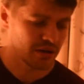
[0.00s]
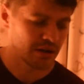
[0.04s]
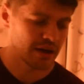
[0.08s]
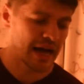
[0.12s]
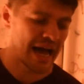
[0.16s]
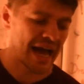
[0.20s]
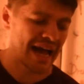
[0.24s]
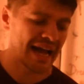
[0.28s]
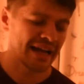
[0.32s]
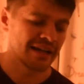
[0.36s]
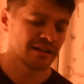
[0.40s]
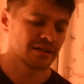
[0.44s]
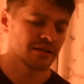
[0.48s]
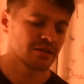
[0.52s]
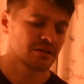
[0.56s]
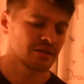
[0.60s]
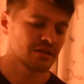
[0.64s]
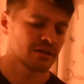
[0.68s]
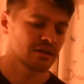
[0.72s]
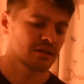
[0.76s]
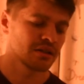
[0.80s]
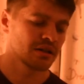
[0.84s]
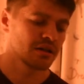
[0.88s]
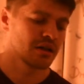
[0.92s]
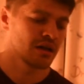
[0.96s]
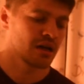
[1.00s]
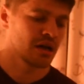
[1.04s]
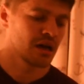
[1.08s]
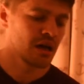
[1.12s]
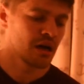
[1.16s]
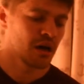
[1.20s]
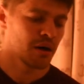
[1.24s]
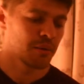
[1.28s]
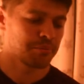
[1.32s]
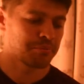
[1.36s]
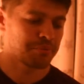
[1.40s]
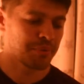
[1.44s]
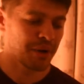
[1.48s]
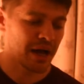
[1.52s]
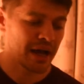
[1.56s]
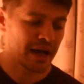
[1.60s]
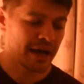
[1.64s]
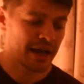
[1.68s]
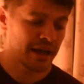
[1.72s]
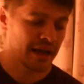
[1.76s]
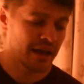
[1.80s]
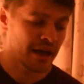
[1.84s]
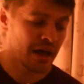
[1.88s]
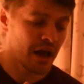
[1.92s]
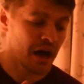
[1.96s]
And,
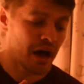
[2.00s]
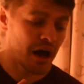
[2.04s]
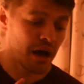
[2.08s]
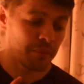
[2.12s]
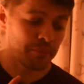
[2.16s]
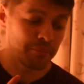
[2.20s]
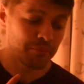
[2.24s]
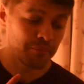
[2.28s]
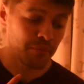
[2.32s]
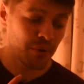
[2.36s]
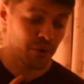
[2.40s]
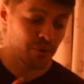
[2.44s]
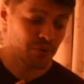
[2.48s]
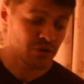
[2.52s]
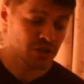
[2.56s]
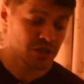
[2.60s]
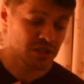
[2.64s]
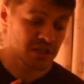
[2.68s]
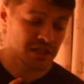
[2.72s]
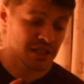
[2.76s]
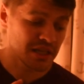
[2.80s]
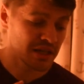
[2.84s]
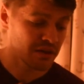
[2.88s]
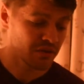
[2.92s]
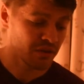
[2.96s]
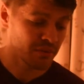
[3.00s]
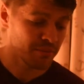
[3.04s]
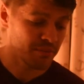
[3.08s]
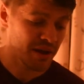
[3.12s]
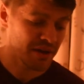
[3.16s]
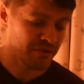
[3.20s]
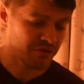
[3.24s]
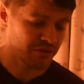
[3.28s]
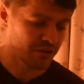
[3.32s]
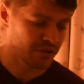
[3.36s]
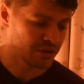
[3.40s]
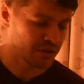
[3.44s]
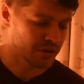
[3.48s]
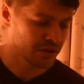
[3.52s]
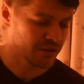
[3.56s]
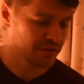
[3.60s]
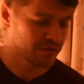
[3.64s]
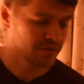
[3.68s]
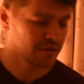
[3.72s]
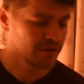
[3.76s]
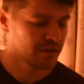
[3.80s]
by a most secret method,